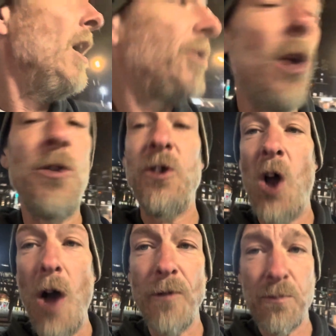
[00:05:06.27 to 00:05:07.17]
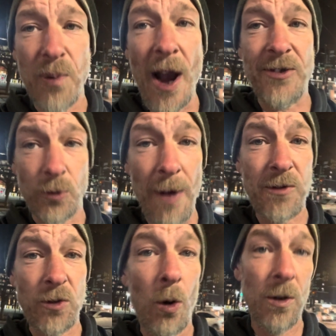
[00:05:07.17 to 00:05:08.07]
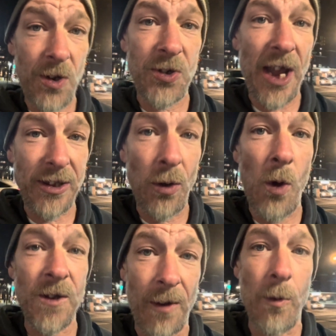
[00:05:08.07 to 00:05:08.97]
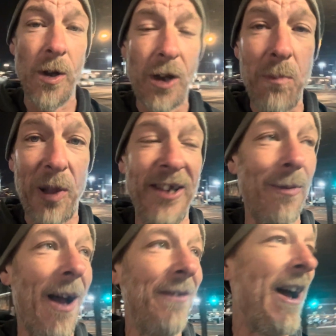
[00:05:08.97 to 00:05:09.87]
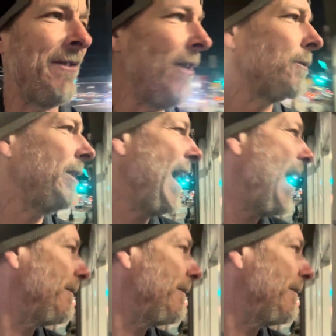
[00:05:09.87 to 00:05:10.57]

So it's an overpriced thrift store, just like the ones everyone complains about now, and they don't really have